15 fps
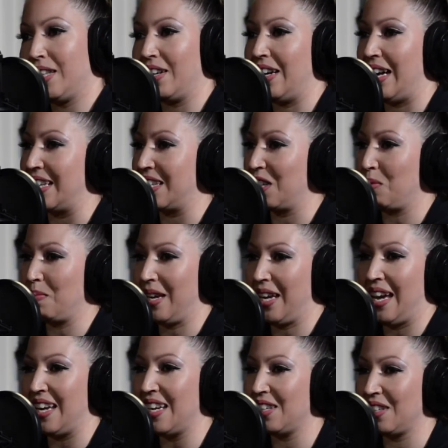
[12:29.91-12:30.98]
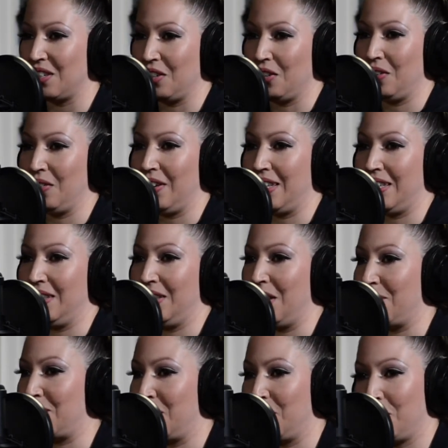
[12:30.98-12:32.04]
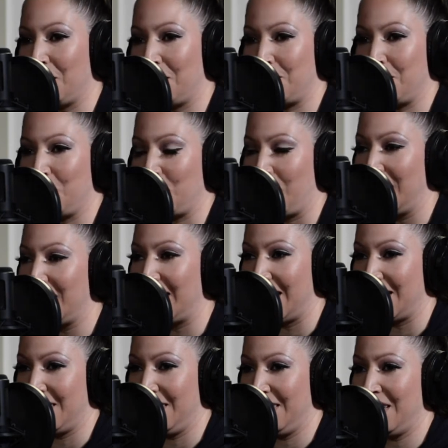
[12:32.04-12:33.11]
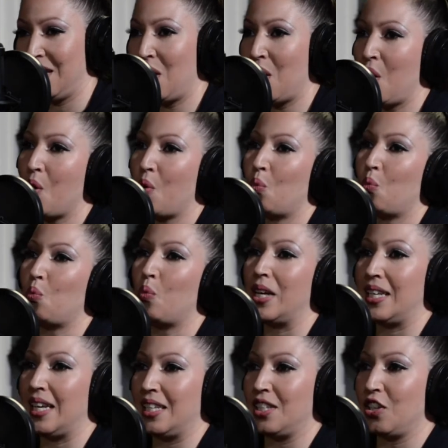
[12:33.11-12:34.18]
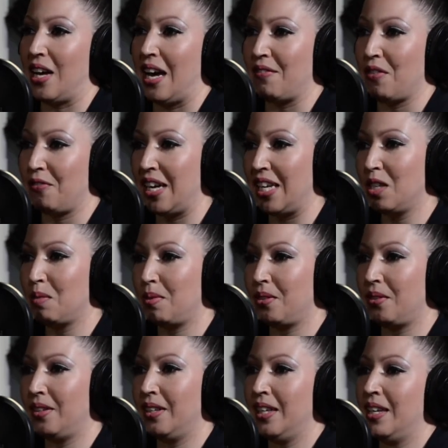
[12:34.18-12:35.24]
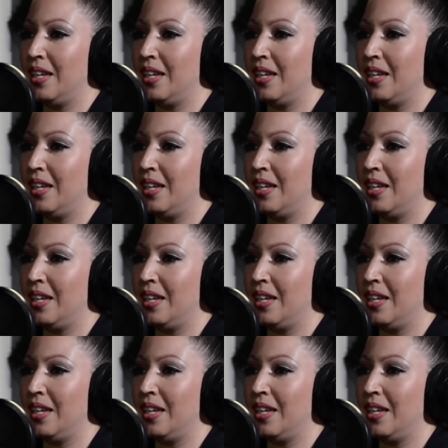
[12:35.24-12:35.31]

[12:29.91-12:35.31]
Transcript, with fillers: They're asking me, hey, you know, I'd love to do a boudoir session. What days do you have available?